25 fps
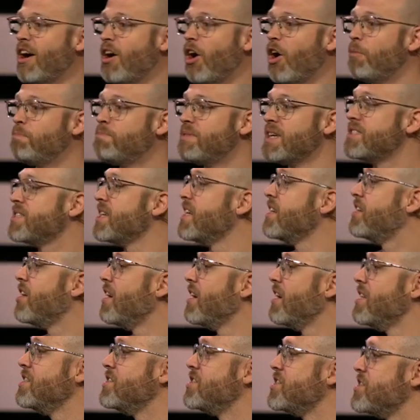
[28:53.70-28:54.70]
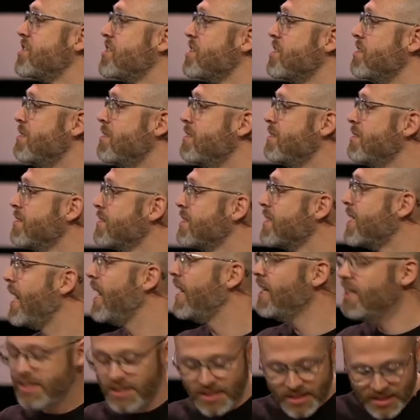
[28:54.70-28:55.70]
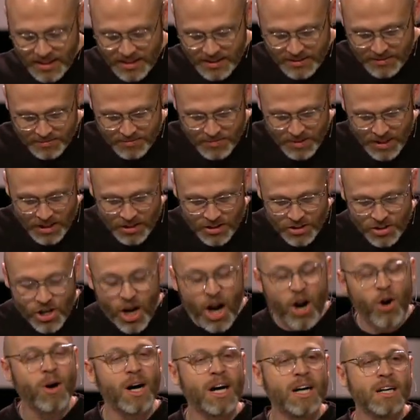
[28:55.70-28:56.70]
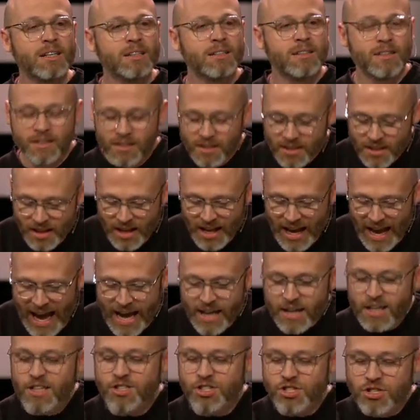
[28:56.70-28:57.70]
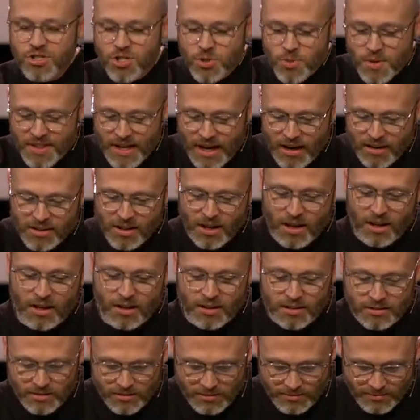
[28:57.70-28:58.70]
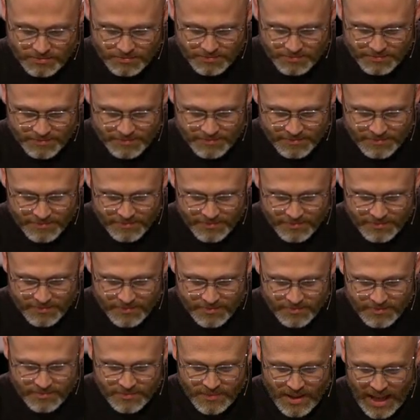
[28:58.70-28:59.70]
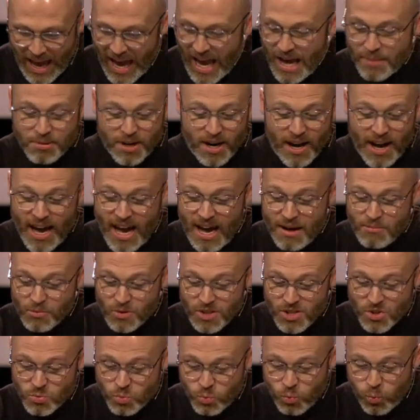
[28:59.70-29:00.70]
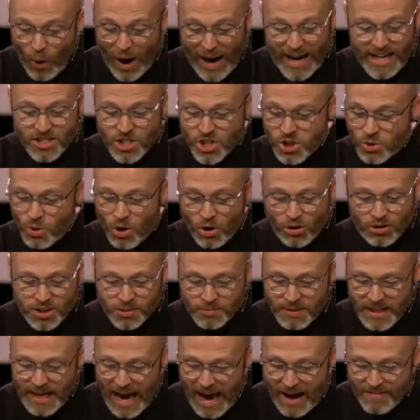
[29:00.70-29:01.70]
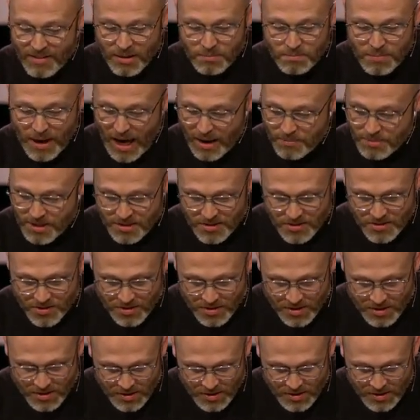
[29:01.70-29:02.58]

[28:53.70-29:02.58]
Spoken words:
I hope this encourages you, okay? Noah had issues with alcohol. Abraham was way too old to be having babies.